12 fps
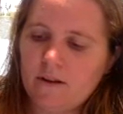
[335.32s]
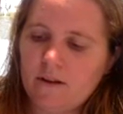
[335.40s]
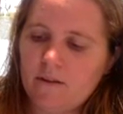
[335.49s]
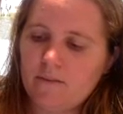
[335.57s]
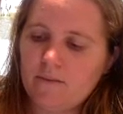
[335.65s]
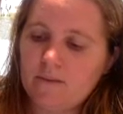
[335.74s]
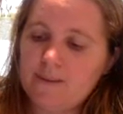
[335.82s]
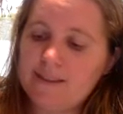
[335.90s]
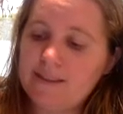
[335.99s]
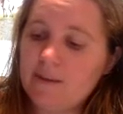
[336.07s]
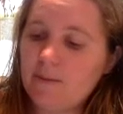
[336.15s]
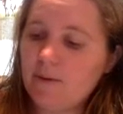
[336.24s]
um,
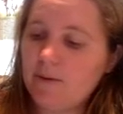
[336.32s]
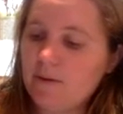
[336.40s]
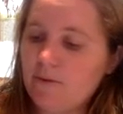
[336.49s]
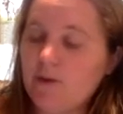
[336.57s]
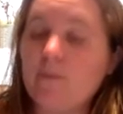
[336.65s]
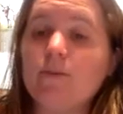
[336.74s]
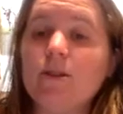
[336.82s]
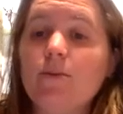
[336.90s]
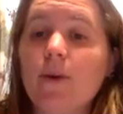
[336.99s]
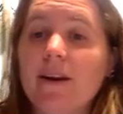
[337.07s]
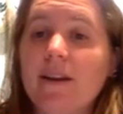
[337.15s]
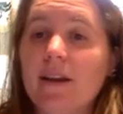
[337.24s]
separate from
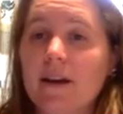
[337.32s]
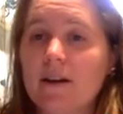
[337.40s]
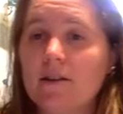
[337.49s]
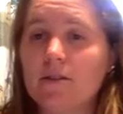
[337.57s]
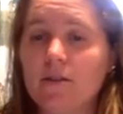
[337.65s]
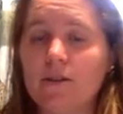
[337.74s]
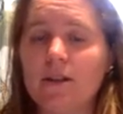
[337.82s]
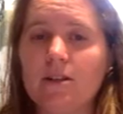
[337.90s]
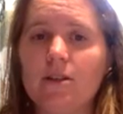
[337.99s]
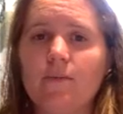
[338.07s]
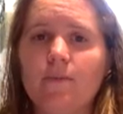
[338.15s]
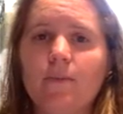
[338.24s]
dy dx
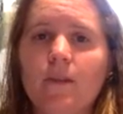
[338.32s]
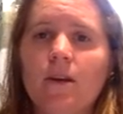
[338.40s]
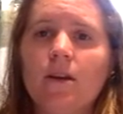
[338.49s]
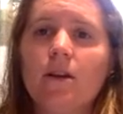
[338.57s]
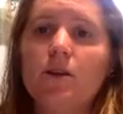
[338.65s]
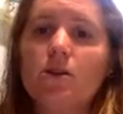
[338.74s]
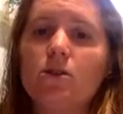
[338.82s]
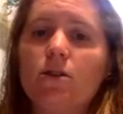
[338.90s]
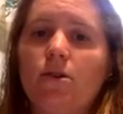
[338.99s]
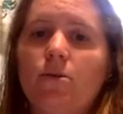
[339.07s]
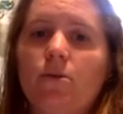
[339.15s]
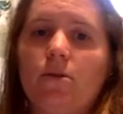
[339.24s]
notation.
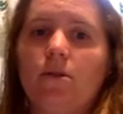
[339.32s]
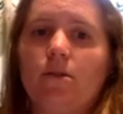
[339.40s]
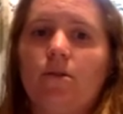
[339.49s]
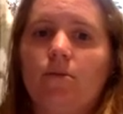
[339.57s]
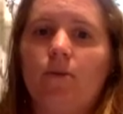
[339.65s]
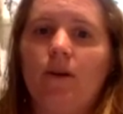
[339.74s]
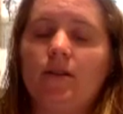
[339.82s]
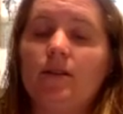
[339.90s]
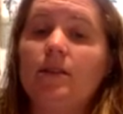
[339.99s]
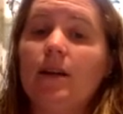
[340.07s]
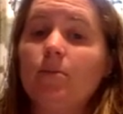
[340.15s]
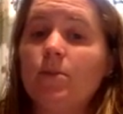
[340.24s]
So while
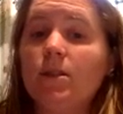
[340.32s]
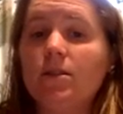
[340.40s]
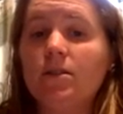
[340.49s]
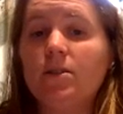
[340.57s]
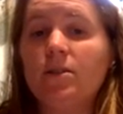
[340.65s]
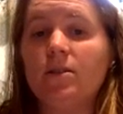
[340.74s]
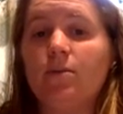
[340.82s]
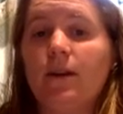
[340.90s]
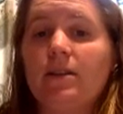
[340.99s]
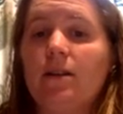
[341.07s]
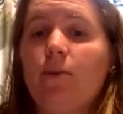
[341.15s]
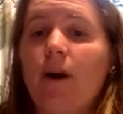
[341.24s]
it's tempting to just
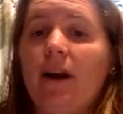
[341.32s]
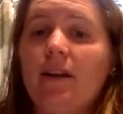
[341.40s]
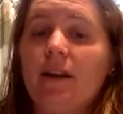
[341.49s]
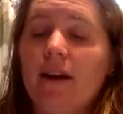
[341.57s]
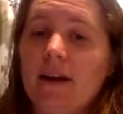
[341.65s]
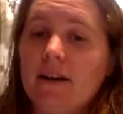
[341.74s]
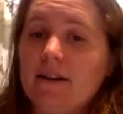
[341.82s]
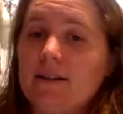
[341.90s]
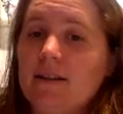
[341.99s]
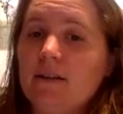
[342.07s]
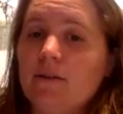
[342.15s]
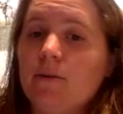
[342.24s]
write dy dx
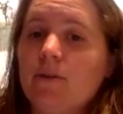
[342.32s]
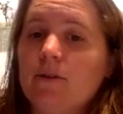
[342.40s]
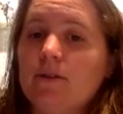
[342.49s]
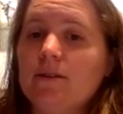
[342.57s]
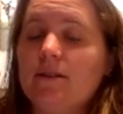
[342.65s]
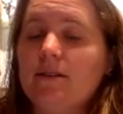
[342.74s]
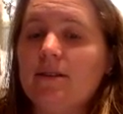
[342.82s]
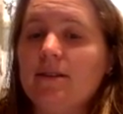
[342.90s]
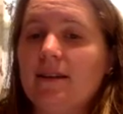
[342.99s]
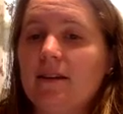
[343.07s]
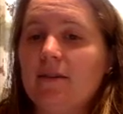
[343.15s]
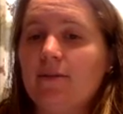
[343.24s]
equals
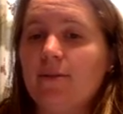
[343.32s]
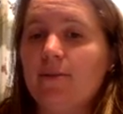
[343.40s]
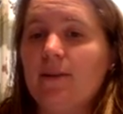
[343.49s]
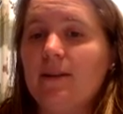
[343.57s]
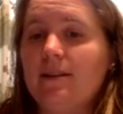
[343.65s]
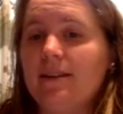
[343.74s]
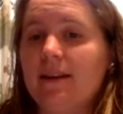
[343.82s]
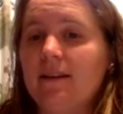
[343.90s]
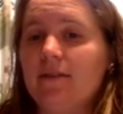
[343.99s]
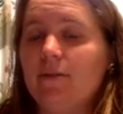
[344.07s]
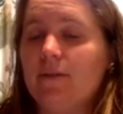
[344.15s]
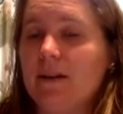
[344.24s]
negative 3
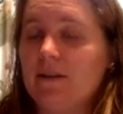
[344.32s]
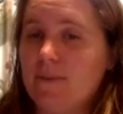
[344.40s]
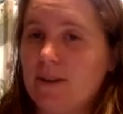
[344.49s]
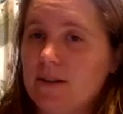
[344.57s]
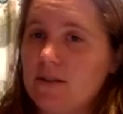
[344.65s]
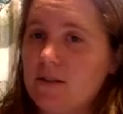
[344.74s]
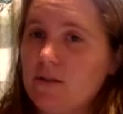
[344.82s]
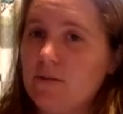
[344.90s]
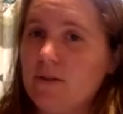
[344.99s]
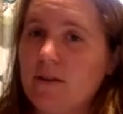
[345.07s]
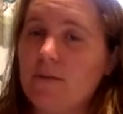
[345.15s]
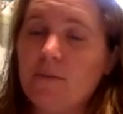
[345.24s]
sine of 3x minus
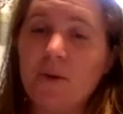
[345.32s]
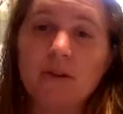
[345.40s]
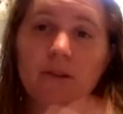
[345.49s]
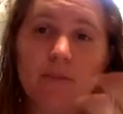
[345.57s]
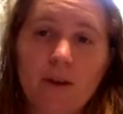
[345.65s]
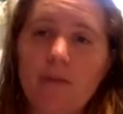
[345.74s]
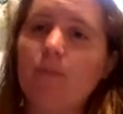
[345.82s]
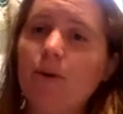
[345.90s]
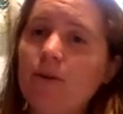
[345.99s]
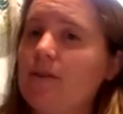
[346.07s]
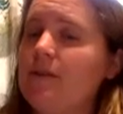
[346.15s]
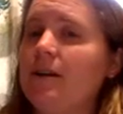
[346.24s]
2 and then multiply
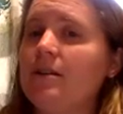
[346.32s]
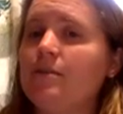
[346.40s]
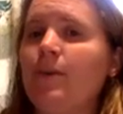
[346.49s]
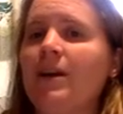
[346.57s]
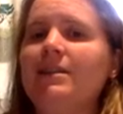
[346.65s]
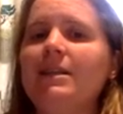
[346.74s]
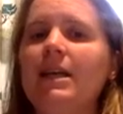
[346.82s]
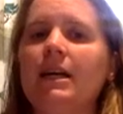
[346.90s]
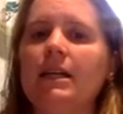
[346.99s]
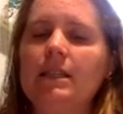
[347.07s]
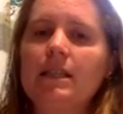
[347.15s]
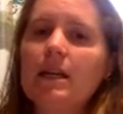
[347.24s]
both sides by
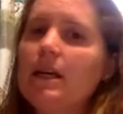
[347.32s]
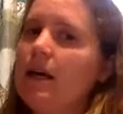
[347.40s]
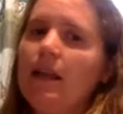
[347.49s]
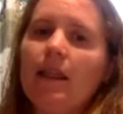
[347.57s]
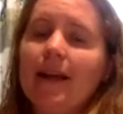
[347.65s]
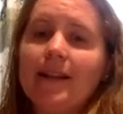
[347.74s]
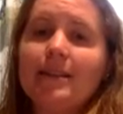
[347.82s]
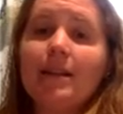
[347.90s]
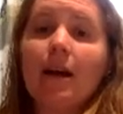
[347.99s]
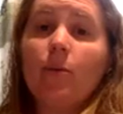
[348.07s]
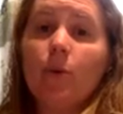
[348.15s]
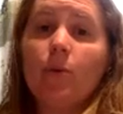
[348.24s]
dx, that's
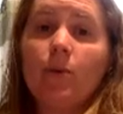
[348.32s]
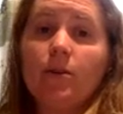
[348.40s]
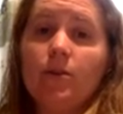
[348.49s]
not what we're